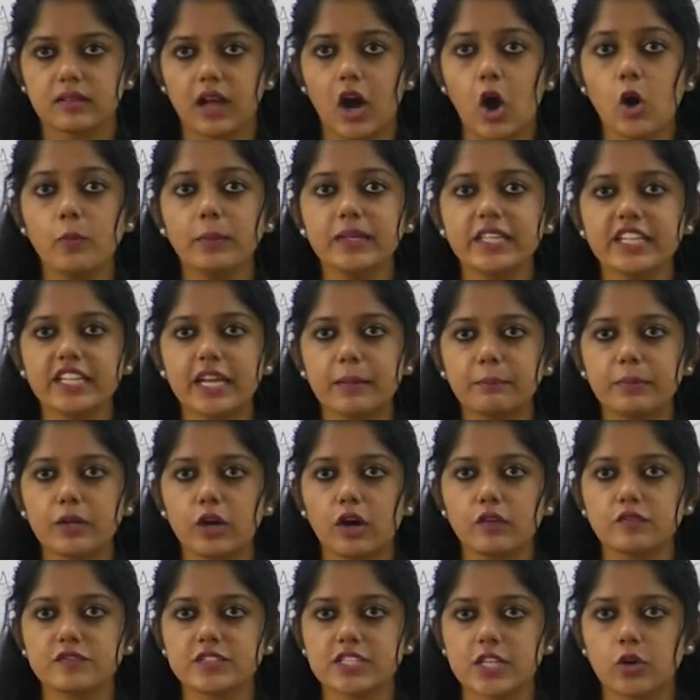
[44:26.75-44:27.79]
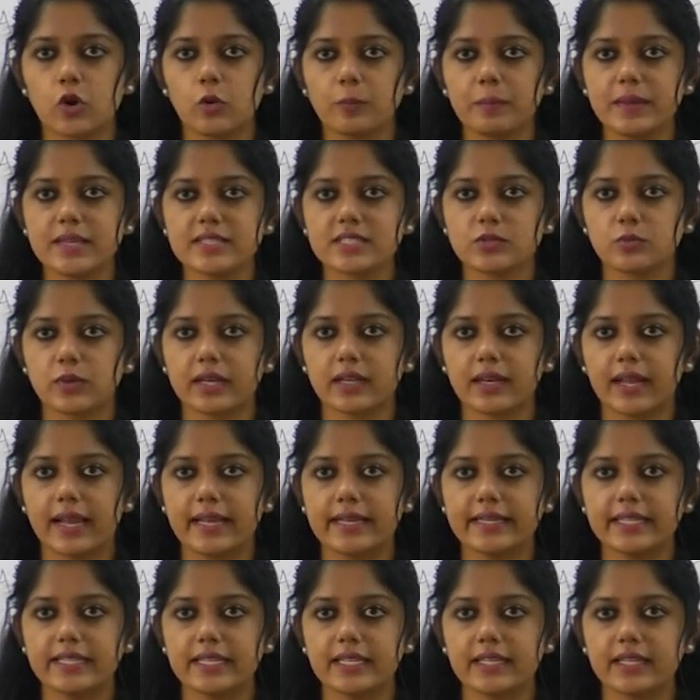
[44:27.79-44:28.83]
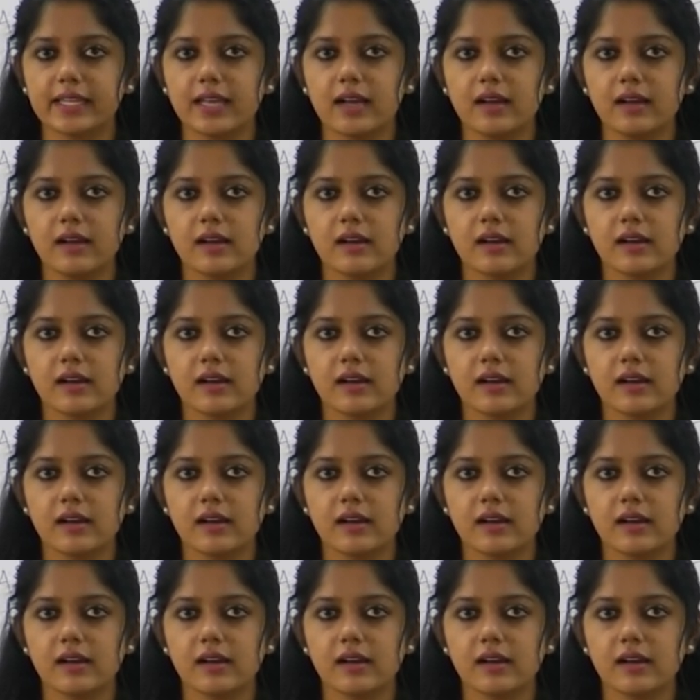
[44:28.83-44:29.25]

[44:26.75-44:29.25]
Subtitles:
How many number of COPs were held in India?